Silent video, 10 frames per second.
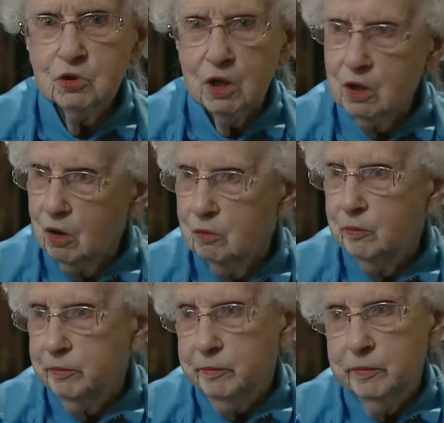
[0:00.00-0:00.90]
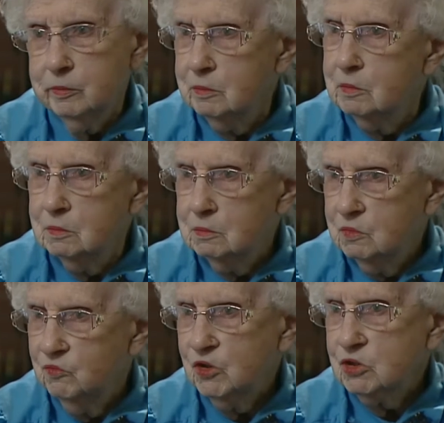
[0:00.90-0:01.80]
they come
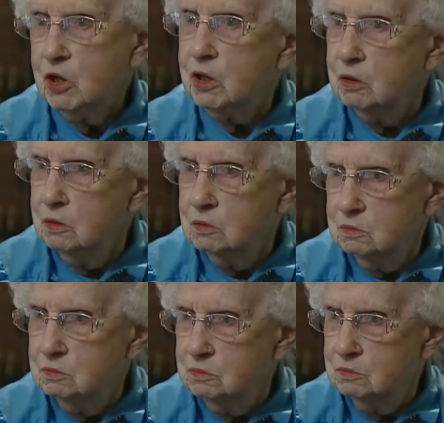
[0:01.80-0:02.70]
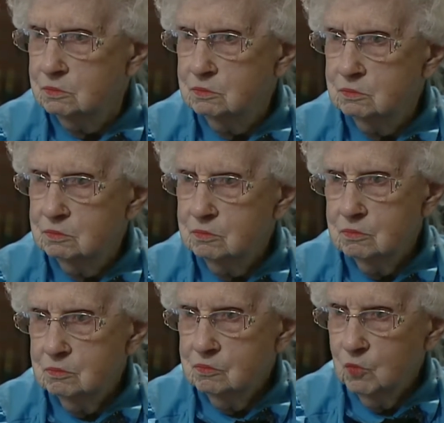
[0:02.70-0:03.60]
visiting.
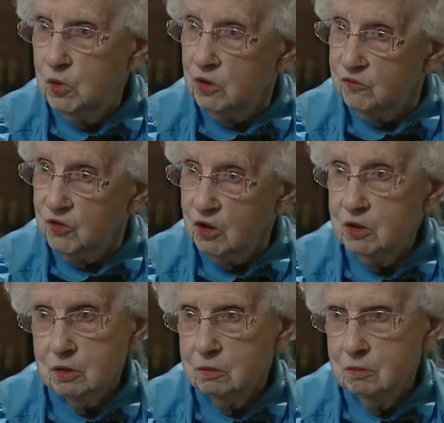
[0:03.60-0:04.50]
We have fun.